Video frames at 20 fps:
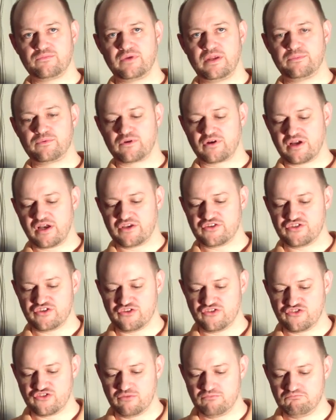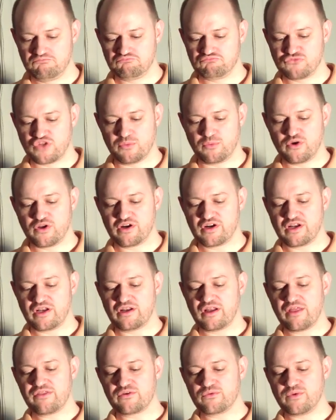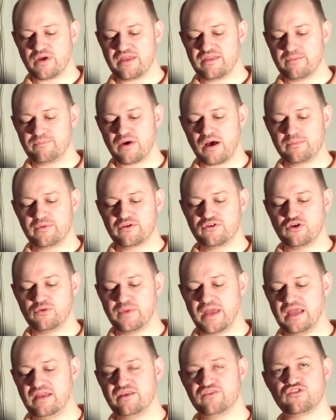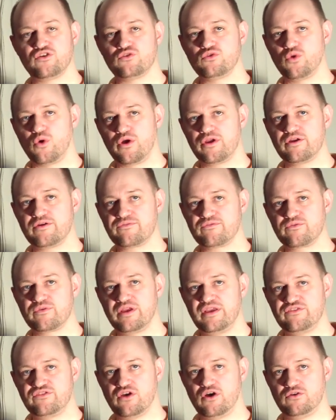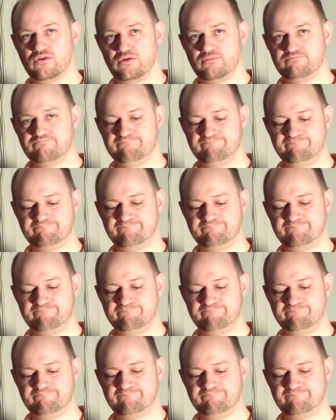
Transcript: repercussions. To put it another way, the public domain is a lawyer-free zone.